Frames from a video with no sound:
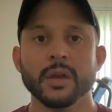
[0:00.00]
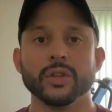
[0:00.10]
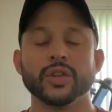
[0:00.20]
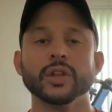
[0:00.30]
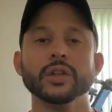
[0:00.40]

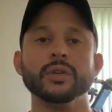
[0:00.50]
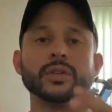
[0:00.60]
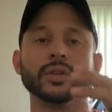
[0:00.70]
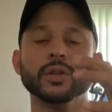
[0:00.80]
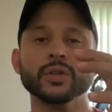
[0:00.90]
to
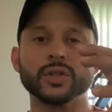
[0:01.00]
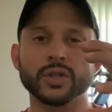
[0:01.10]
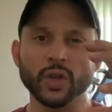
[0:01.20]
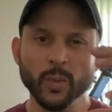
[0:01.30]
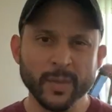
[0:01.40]
lose
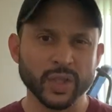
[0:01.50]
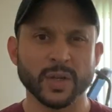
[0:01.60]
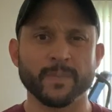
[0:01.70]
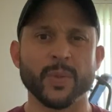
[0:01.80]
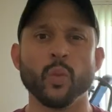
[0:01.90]
so
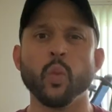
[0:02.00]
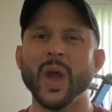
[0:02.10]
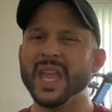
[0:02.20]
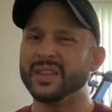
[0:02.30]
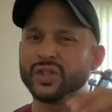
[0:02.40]
much
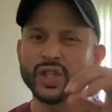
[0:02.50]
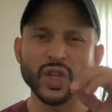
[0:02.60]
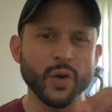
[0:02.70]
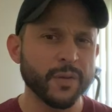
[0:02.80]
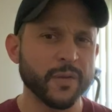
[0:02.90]
weight
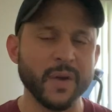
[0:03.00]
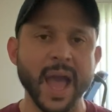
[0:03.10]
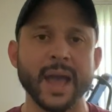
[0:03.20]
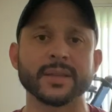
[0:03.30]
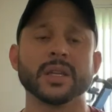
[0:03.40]
so
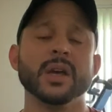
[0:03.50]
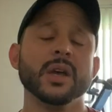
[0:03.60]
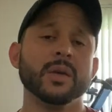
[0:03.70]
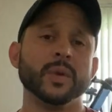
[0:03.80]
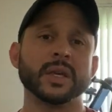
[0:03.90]
fast,
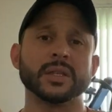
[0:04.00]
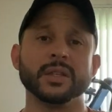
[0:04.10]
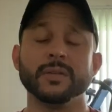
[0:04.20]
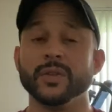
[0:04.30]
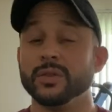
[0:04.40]
because
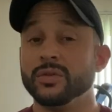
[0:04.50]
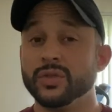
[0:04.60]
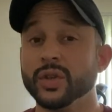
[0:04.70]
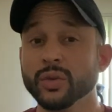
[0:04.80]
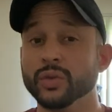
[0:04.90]
if you
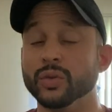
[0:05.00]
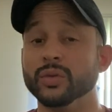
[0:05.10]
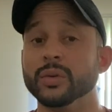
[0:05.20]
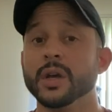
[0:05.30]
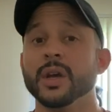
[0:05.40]

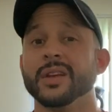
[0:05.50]
do,